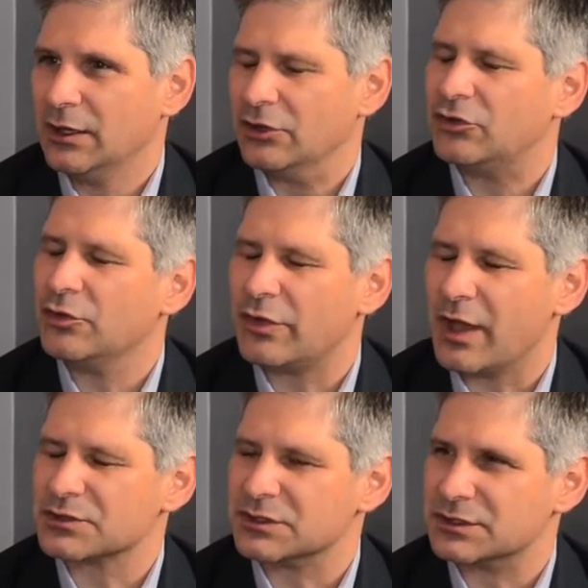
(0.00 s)
In
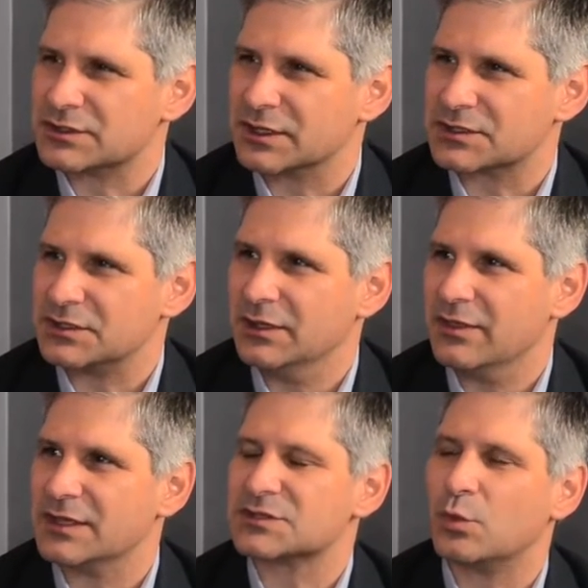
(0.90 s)
2016,
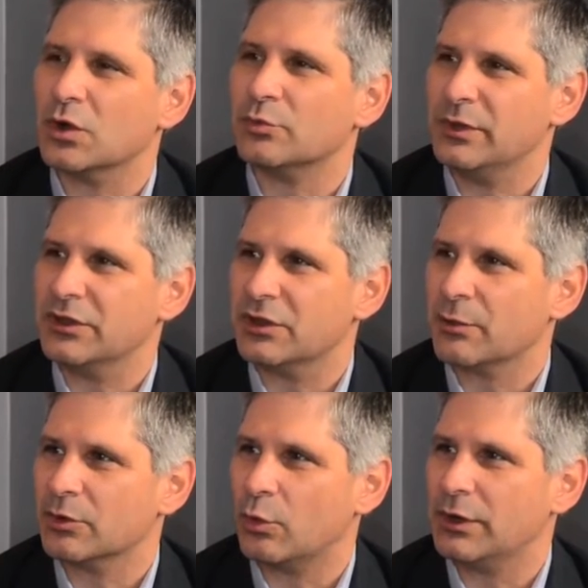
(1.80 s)
this will be the
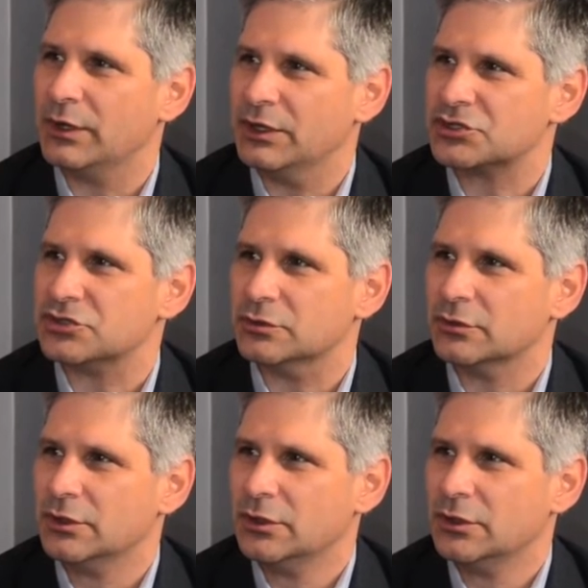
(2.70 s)
number one issue